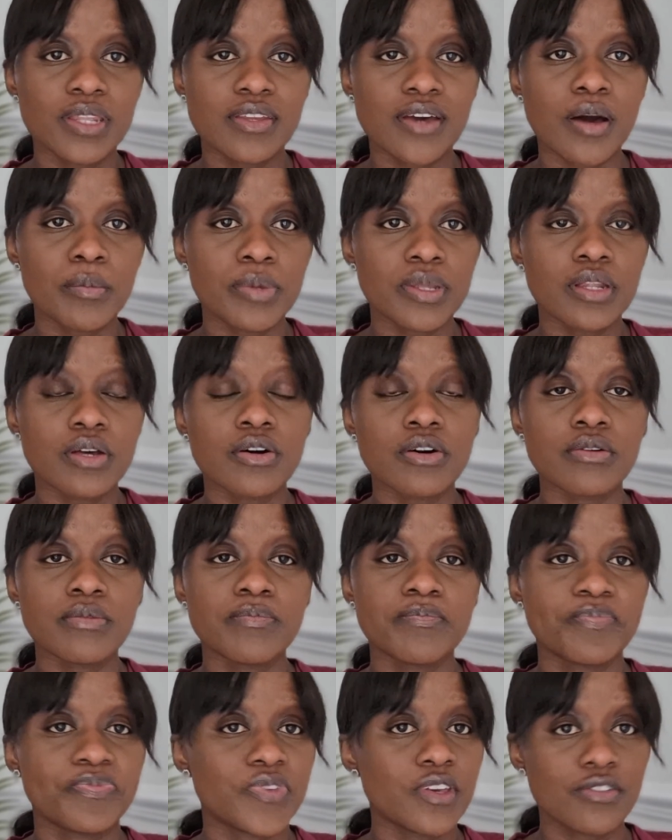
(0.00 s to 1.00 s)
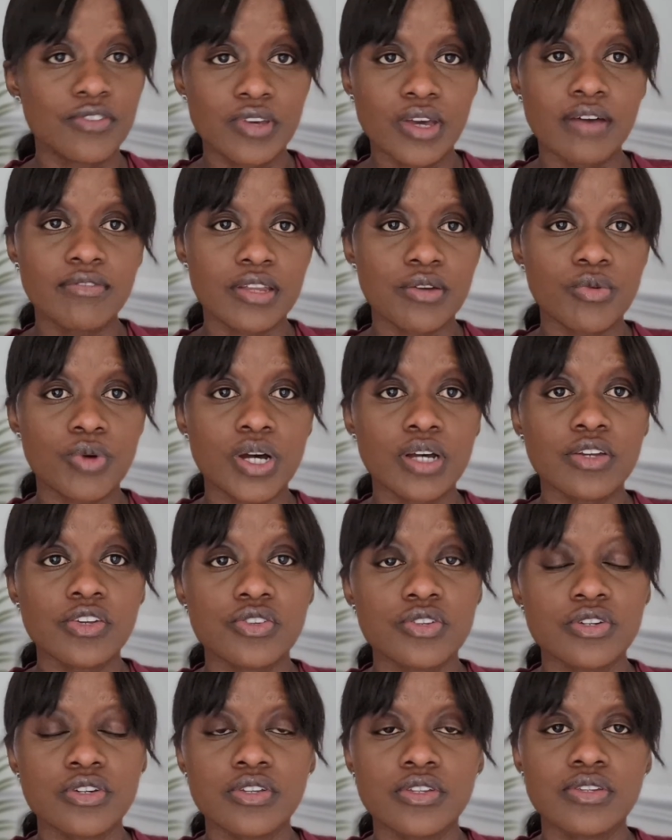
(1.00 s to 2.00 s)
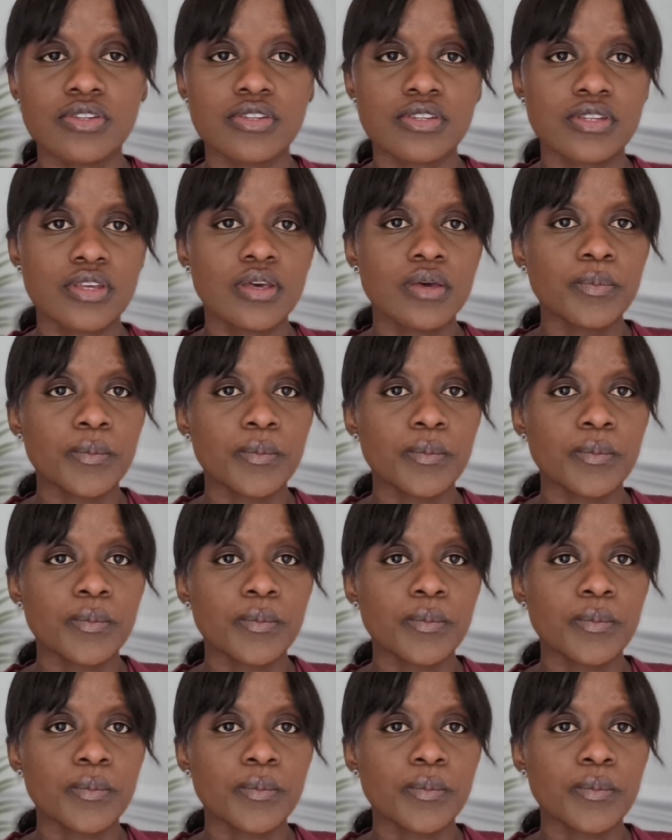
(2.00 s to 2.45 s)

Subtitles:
down below if you have any questions,